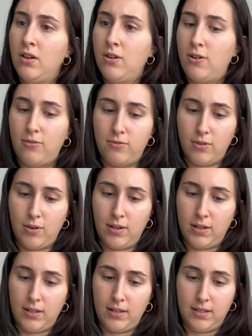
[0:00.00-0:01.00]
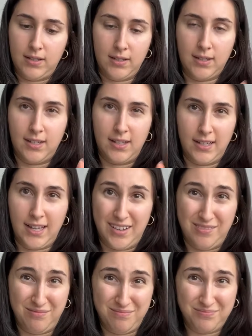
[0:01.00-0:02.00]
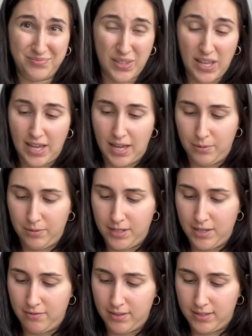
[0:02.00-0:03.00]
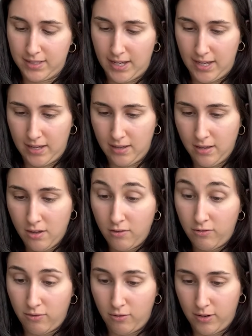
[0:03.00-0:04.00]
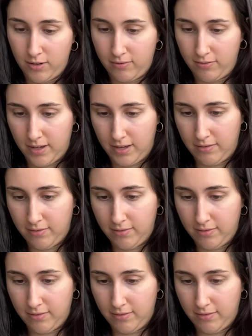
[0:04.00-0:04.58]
overall, again, I would give it a 4 out of 5.